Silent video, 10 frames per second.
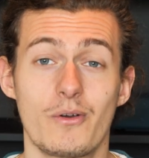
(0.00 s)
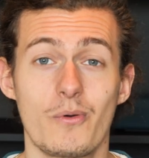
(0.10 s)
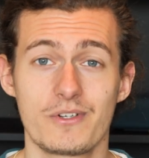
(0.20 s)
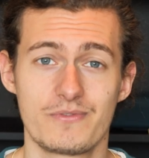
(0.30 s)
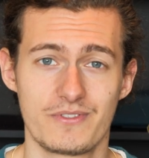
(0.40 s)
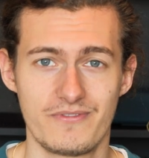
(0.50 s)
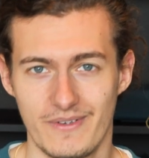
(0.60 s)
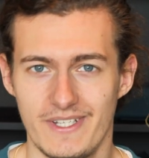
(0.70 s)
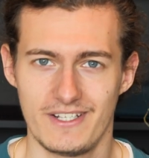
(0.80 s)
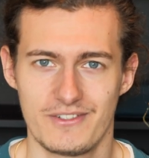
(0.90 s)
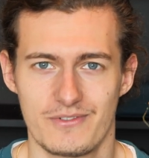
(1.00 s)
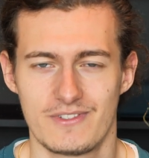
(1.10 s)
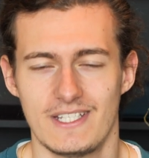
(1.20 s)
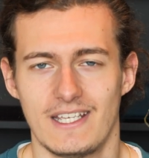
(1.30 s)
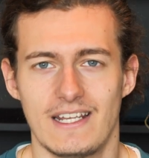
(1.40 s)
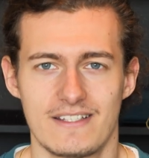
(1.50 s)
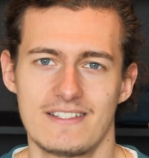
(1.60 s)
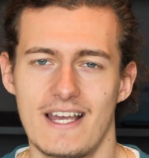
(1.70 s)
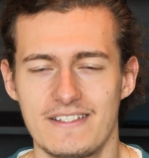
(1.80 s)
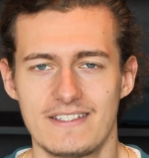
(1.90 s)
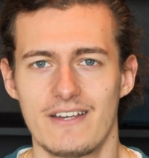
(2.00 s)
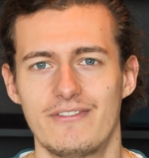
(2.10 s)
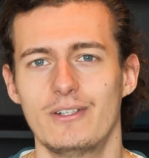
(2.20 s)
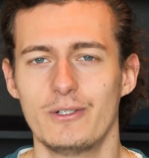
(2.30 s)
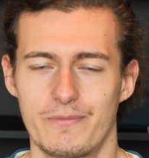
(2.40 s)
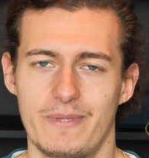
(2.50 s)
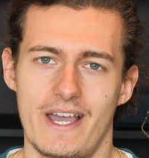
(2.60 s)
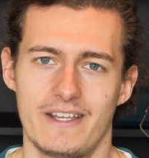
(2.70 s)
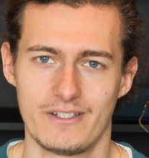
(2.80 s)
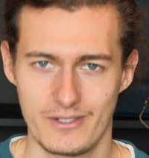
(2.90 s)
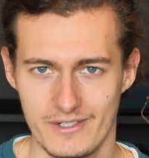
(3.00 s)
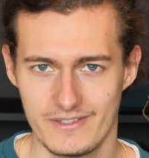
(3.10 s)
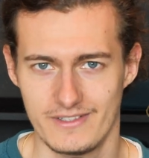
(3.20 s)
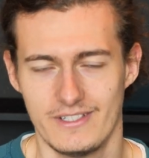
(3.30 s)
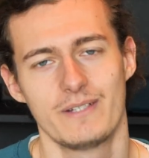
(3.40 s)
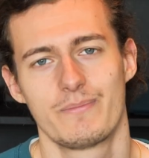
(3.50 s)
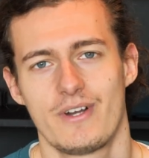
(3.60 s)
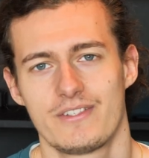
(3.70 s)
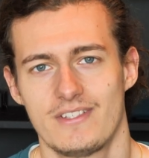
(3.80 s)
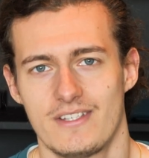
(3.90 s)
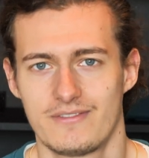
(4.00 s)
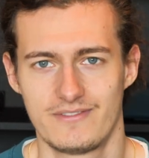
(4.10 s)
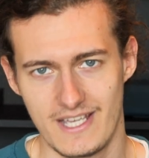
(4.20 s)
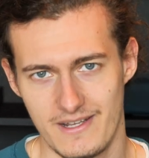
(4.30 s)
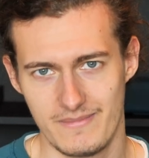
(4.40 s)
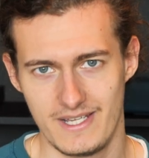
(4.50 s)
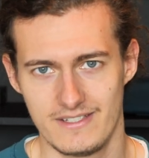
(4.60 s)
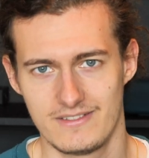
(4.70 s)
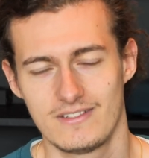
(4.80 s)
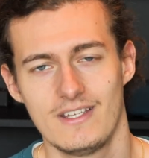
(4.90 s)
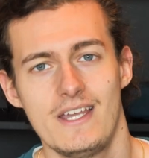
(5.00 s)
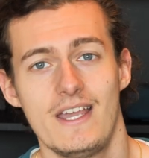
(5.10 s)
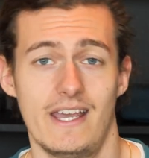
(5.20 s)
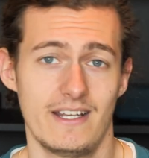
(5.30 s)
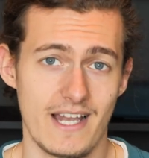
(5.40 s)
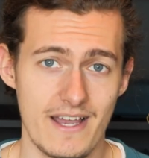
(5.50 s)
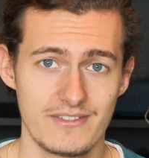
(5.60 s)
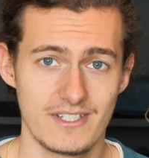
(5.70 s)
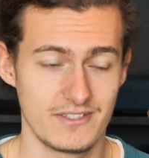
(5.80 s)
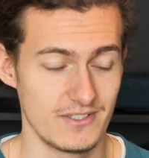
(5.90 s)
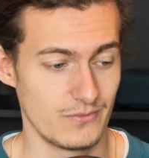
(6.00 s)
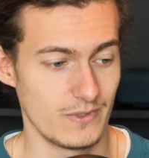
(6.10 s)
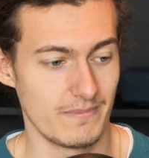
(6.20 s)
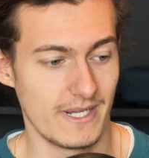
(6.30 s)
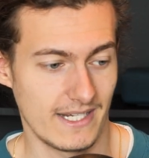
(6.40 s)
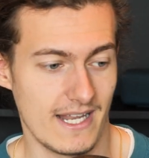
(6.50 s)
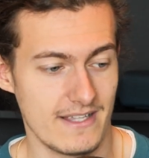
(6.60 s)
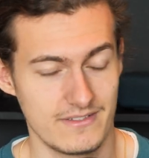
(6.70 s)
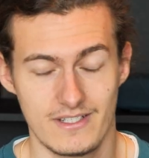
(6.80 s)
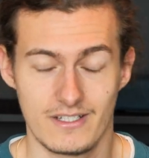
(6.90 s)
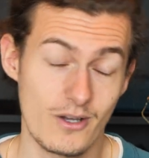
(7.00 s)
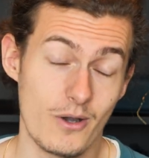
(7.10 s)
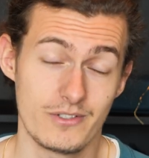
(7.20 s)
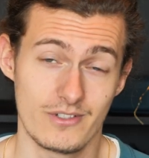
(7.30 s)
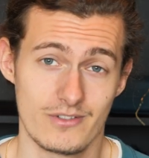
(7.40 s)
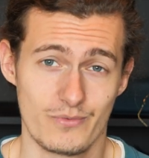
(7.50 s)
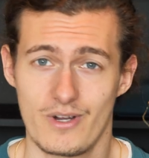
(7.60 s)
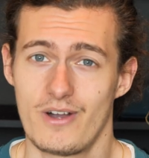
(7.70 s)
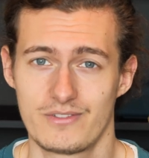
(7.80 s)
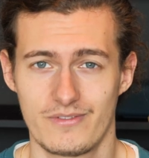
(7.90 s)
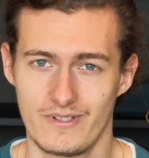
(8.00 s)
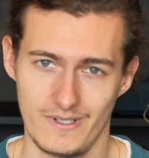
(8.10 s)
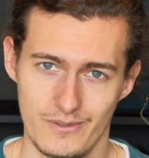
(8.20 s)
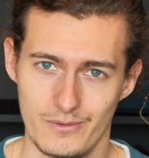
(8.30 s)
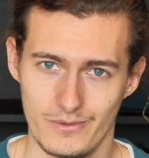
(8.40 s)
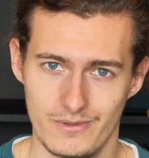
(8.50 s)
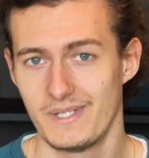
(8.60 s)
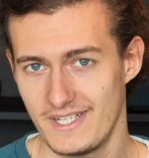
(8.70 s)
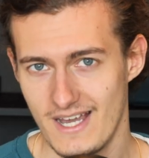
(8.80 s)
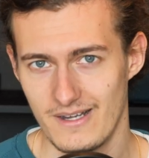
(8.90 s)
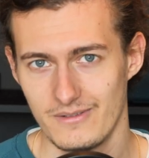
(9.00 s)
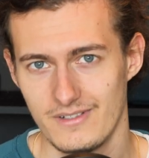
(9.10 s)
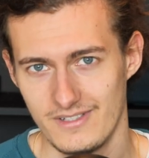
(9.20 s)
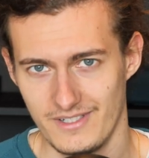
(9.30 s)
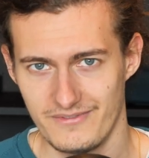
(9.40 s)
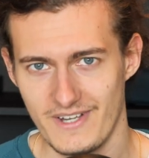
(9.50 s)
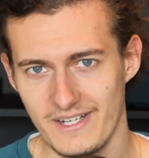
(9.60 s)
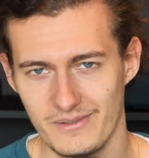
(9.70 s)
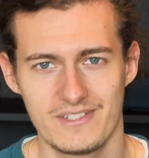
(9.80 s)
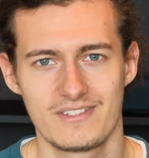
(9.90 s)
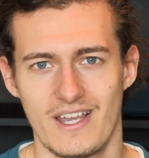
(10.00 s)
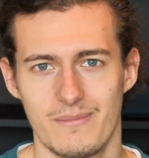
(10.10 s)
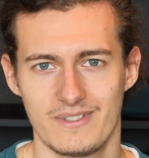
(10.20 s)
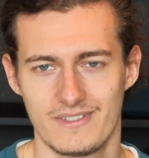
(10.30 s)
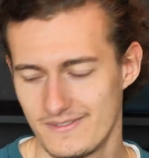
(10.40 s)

The course was very interesting, and it's nice to have a look behind the curtain in the process of Dan Mace. And the live sessions with my class and coaches were also very cool. But now, the final assignment.